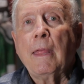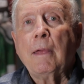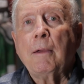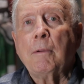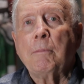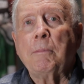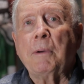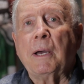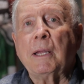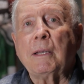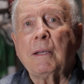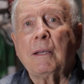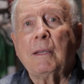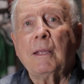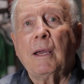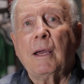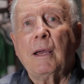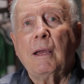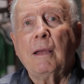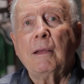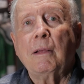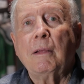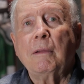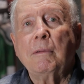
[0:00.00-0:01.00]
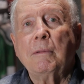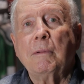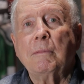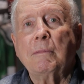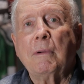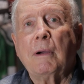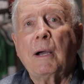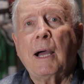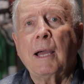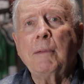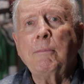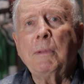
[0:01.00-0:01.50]
But
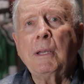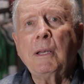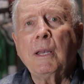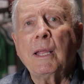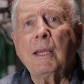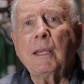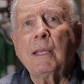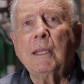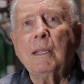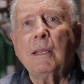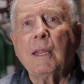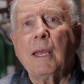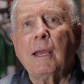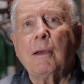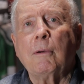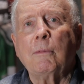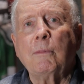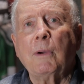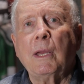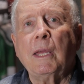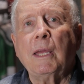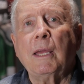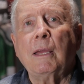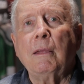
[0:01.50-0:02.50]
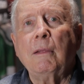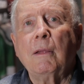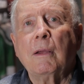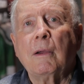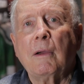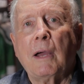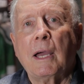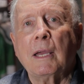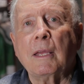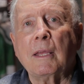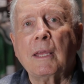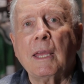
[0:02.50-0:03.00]
I've been lucky that way,
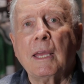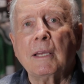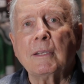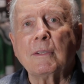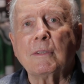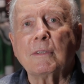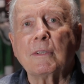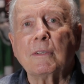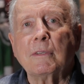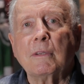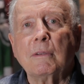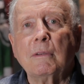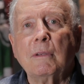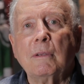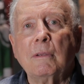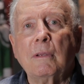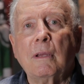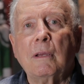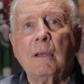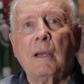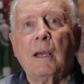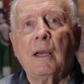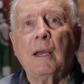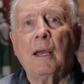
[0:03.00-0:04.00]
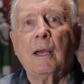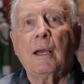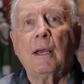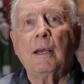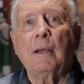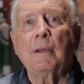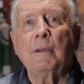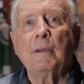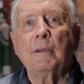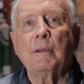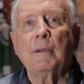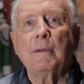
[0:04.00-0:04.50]
I guess. I
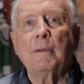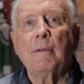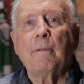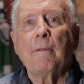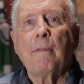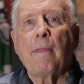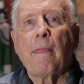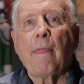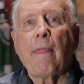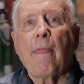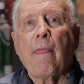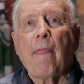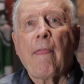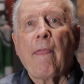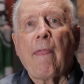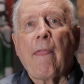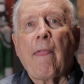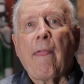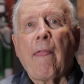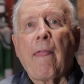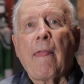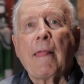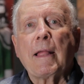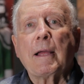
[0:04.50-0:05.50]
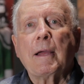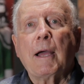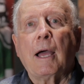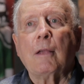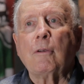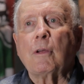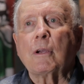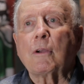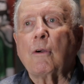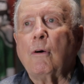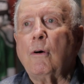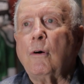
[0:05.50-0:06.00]

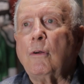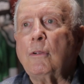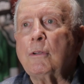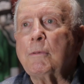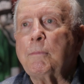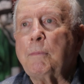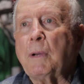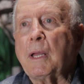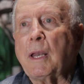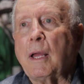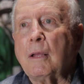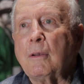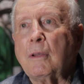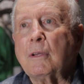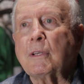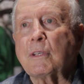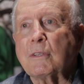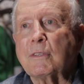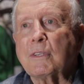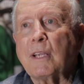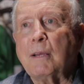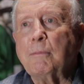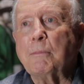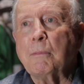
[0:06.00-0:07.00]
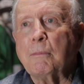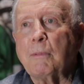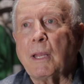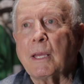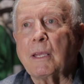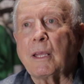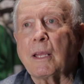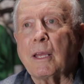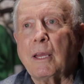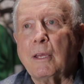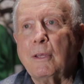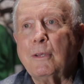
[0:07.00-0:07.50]
look old, but I look something
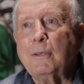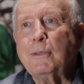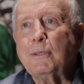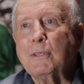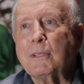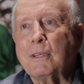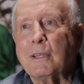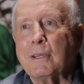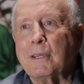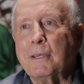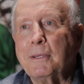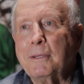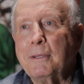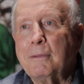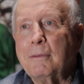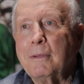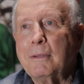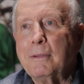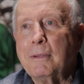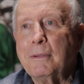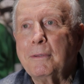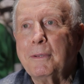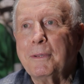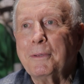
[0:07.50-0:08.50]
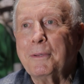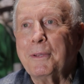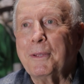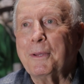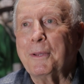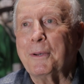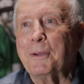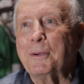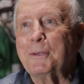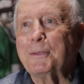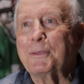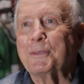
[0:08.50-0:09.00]
like I used to, you
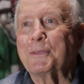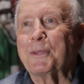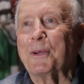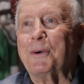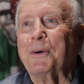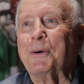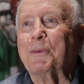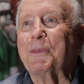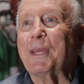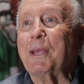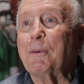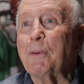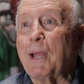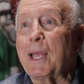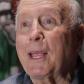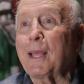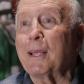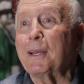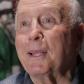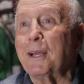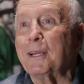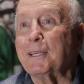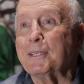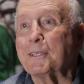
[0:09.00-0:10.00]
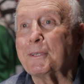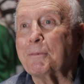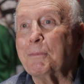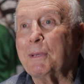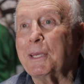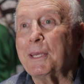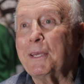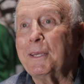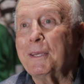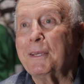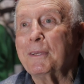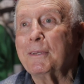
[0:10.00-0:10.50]
know, so they recognize
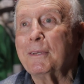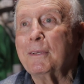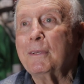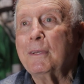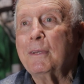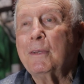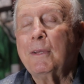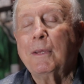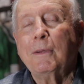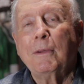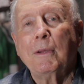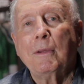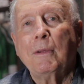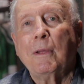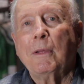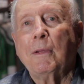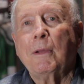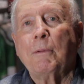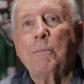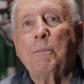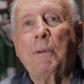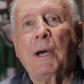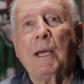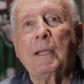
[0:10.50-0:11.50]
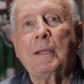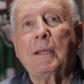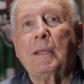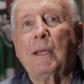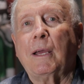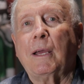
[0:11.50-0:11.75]
me. But